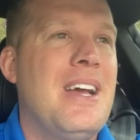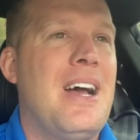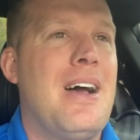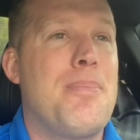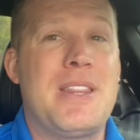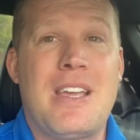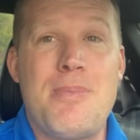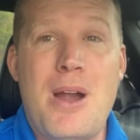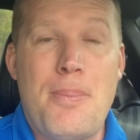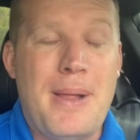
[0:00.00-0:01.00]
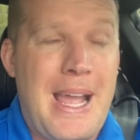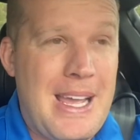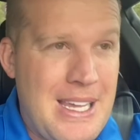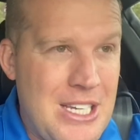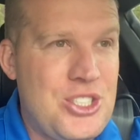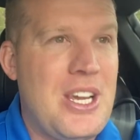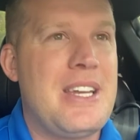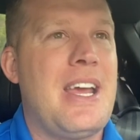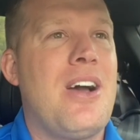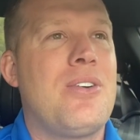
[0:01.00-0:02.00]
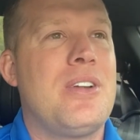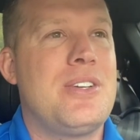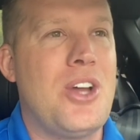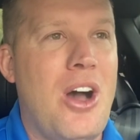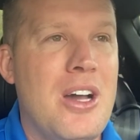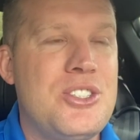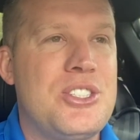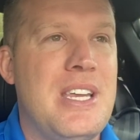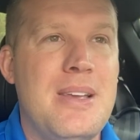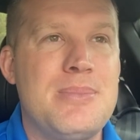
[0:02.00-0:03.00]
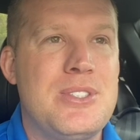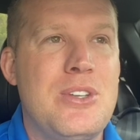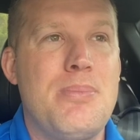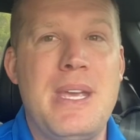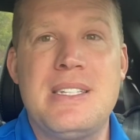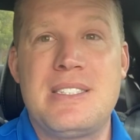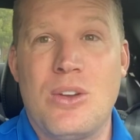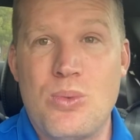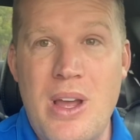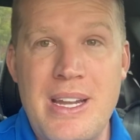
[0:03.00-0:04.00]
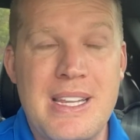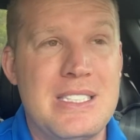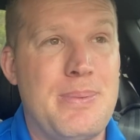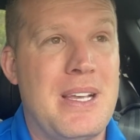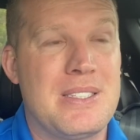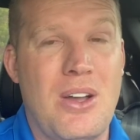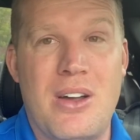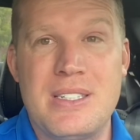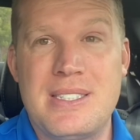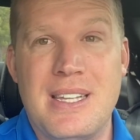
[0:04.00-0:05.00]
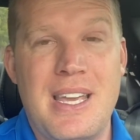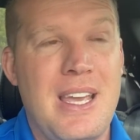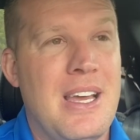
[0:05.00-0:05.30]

Uh, but the Camaro plant is shut down. Dodge seems to be still running this because honestly,